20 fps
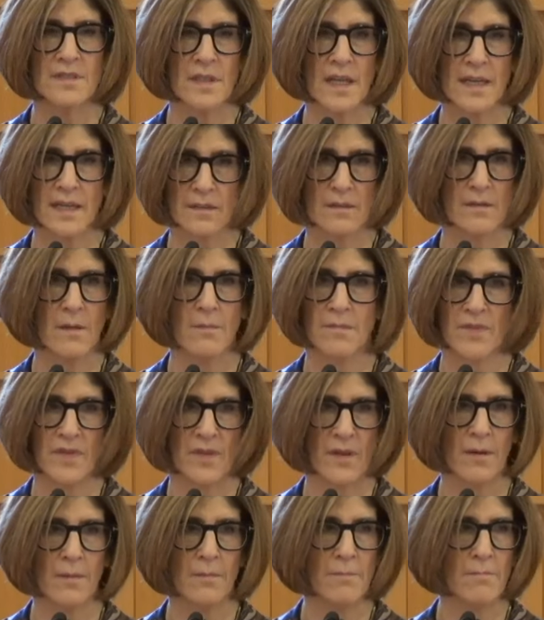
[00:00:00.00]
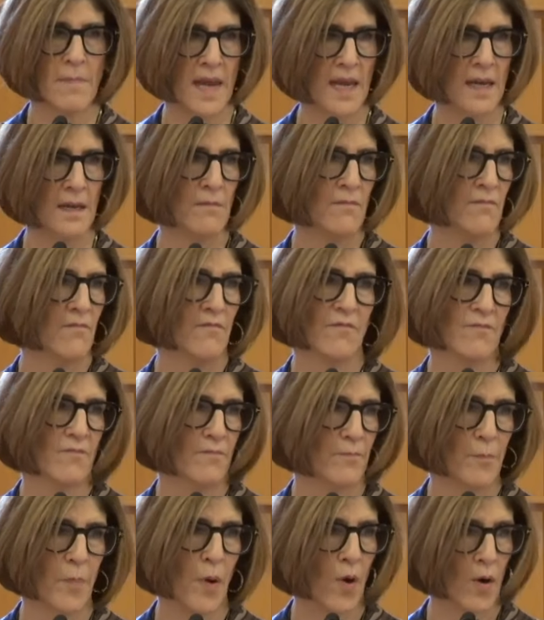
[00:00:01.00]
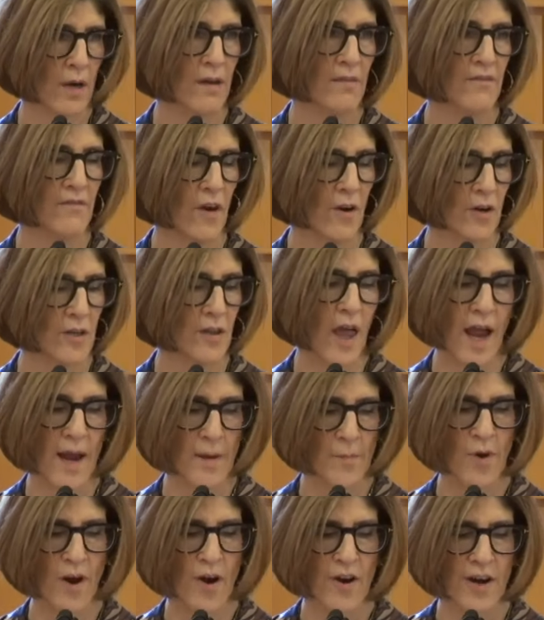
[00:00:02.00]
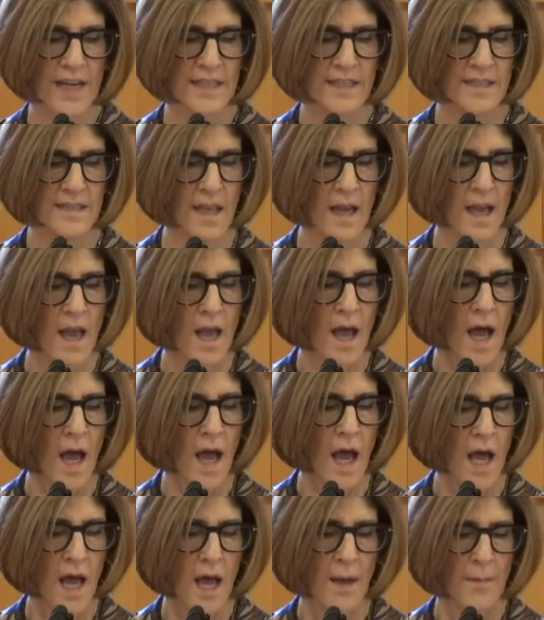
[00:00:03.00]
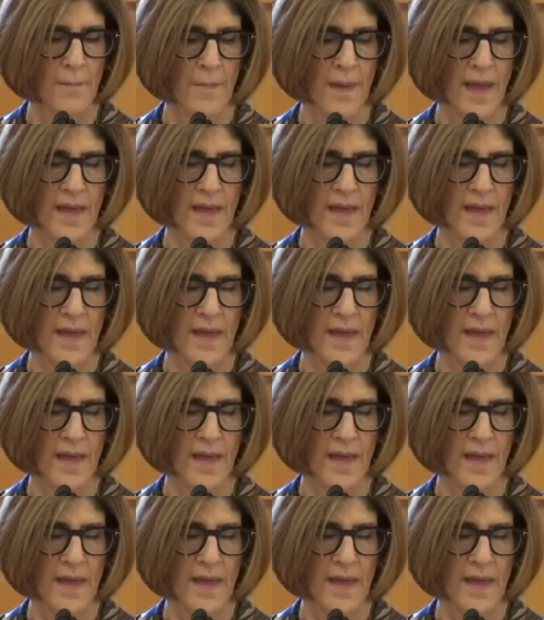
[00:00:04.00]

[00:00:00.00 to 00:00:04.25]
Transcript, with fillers: like the, the main part of our libraries. Um,